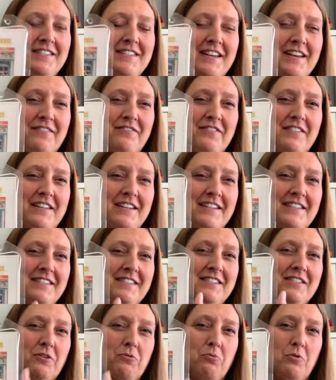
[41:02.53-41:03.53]
of this
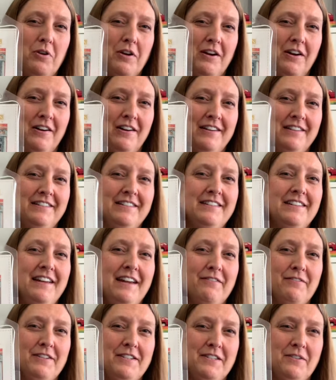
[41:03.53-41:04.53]
to work on
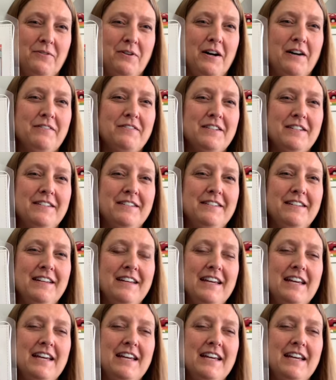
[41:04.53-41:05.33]
every so often.